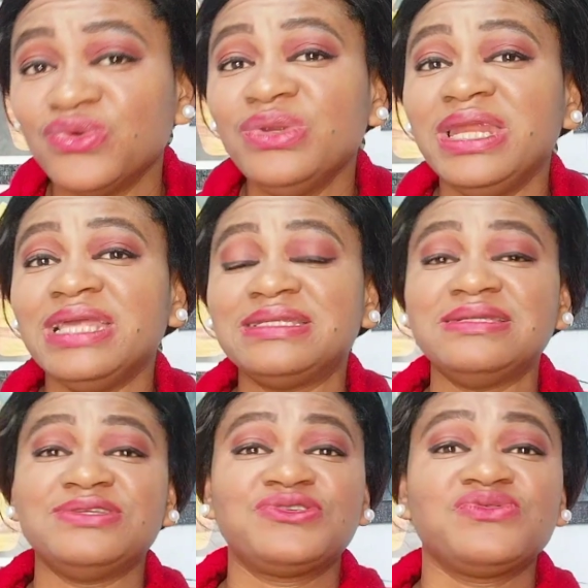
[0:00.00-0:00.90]
Don't let
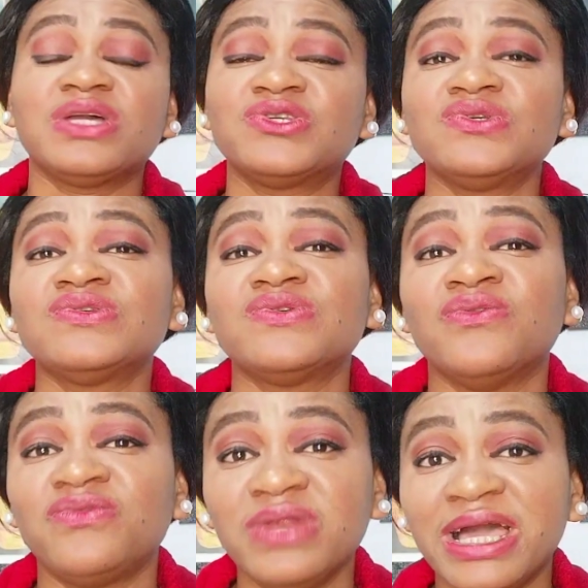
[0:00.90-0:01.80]
the distractions
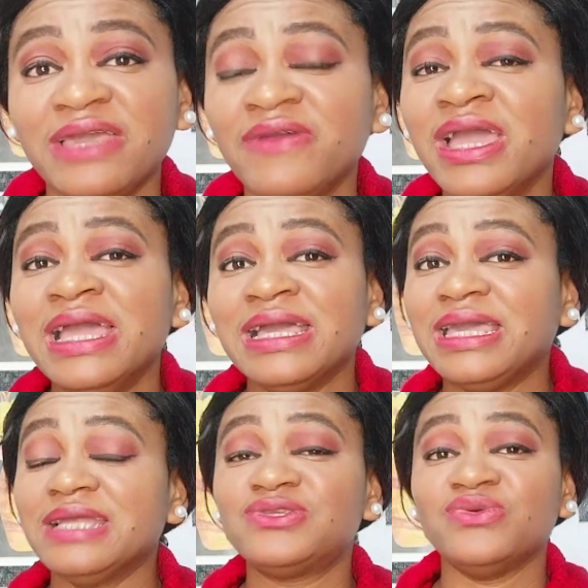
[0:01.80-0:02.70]
of life
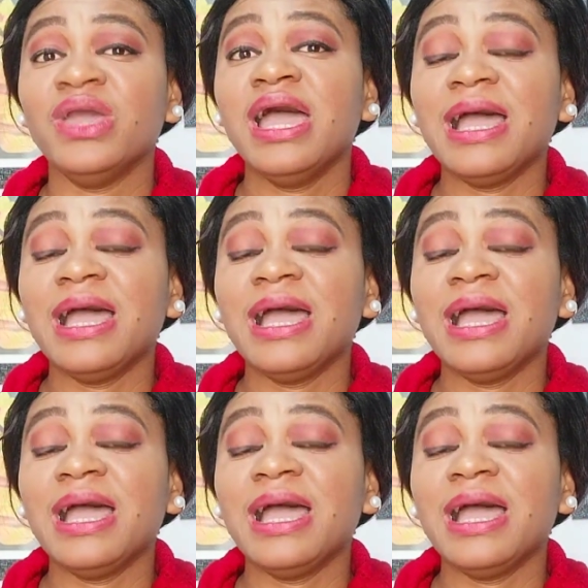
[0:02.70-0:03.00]
get to you.